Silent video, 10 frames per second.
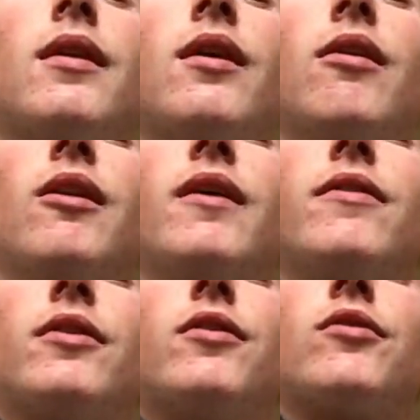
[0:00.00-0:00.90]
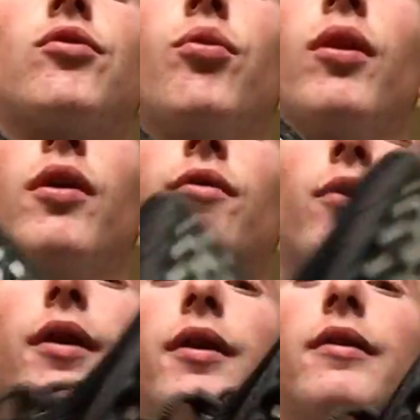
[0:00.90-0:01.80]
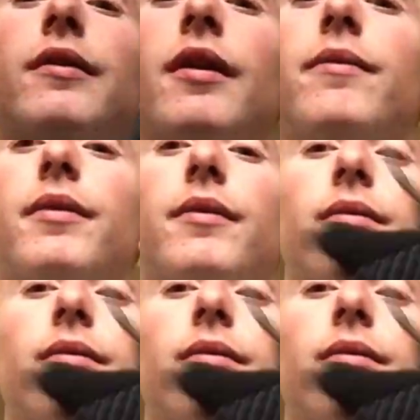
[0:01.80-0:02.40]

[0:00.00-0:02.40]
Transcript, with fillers: 11 or 12 wears. I've been